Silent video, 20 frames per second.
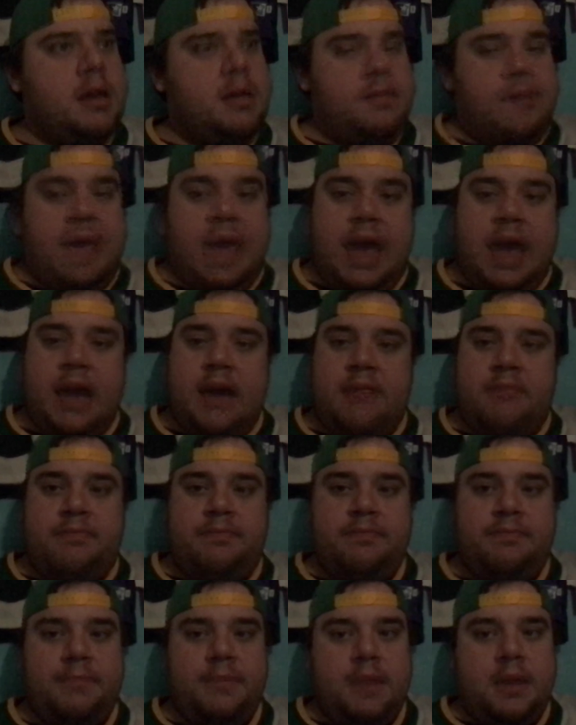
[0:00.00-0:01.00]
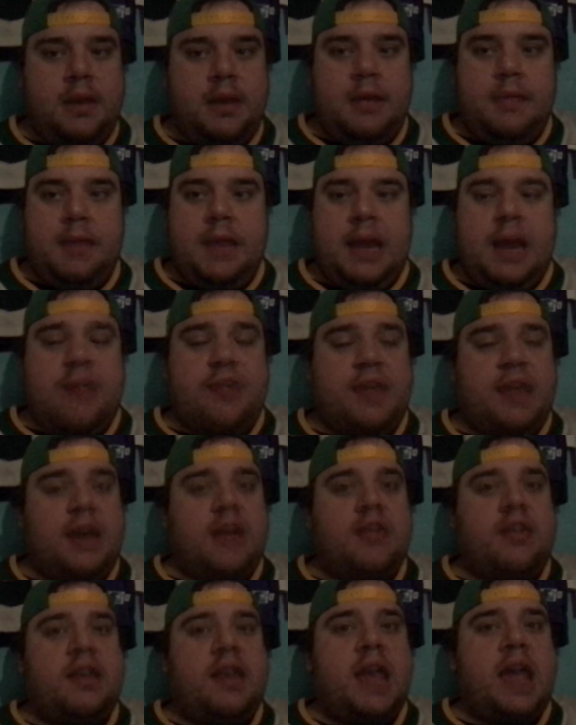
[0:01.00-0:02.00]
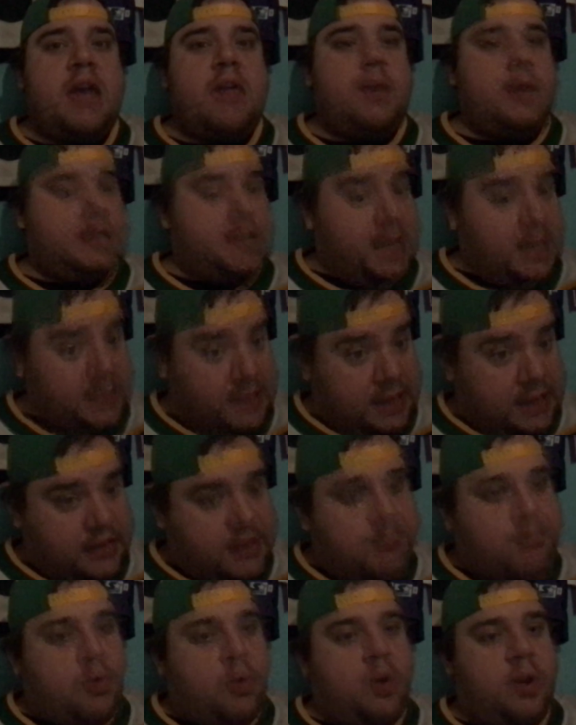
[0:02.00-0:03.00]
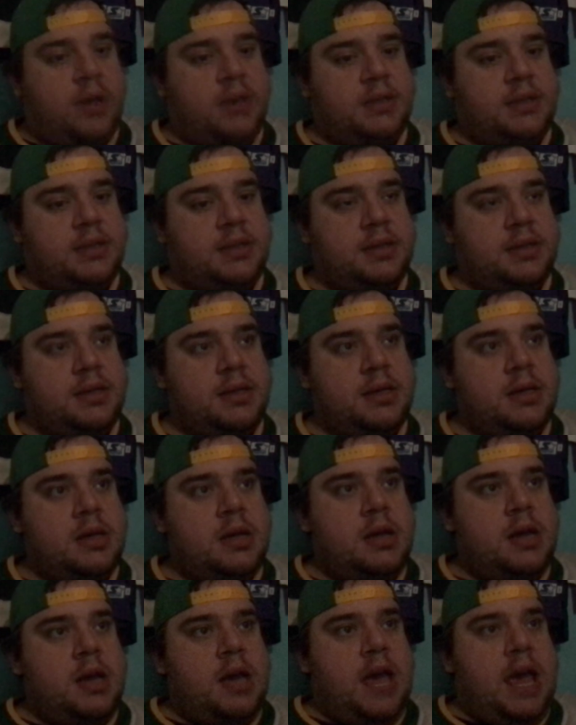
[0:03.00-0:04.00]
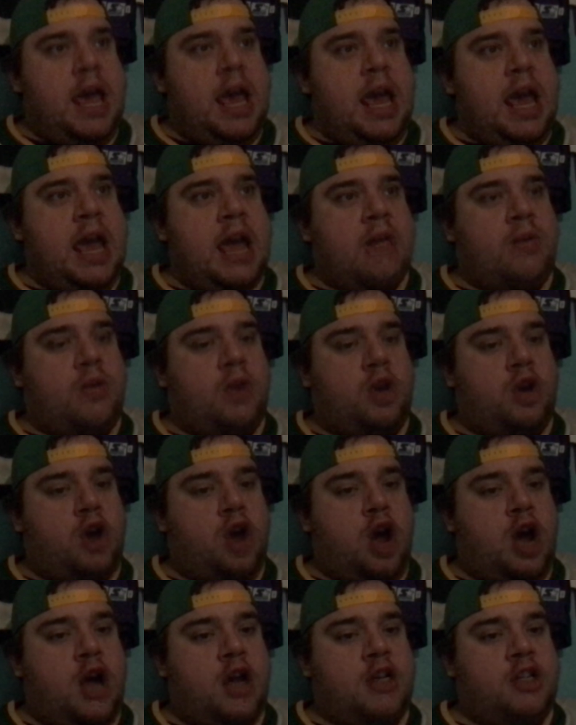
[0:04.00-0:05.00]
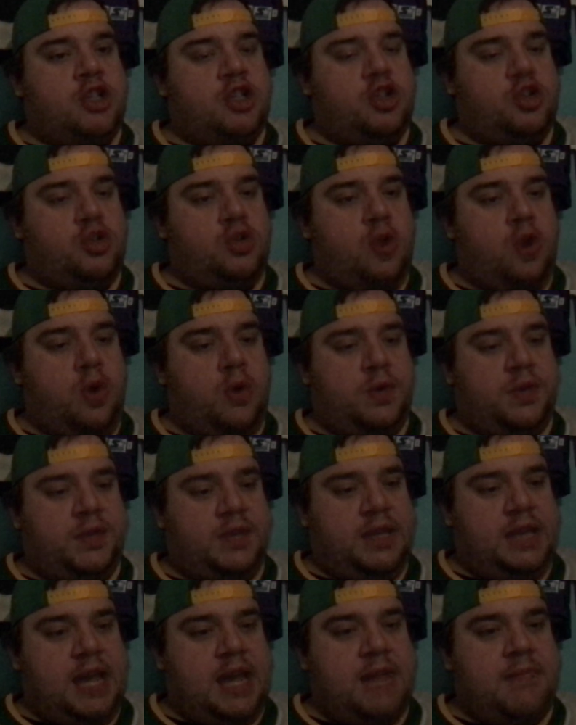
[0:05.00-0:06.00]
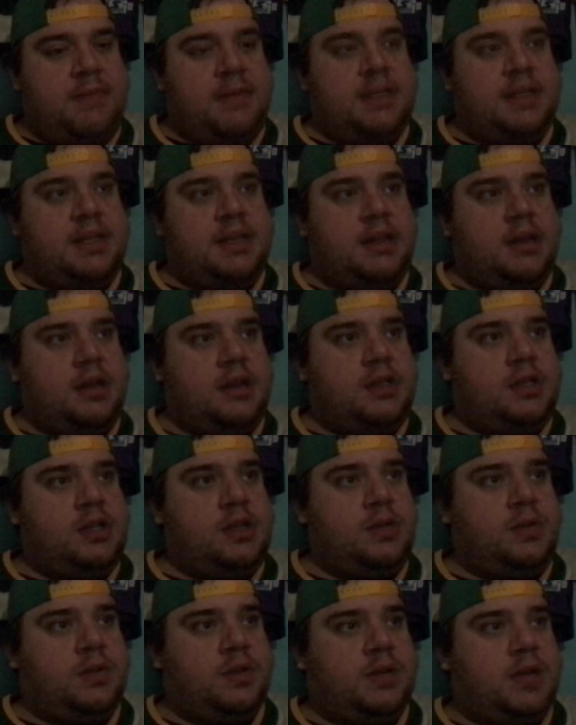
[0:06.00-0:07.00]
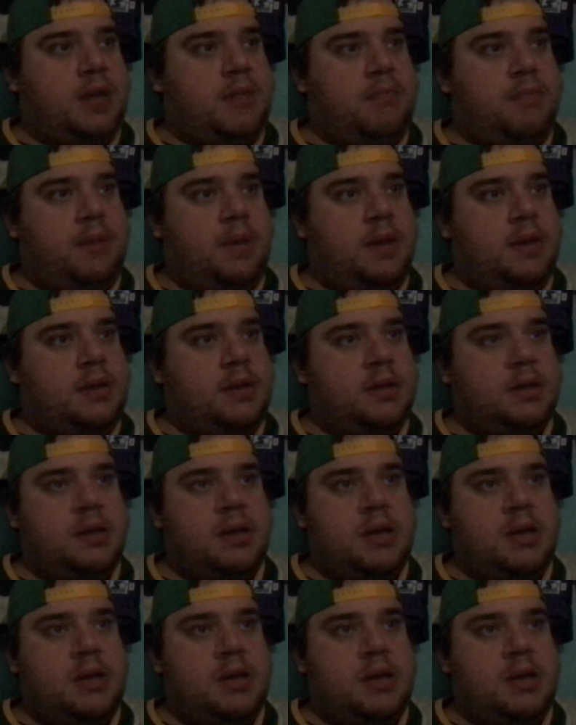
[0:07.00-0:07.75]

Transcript: hey, I mean, at the end of the day, we did get the point, and we're on to hosting Edmonton on Tuesday, but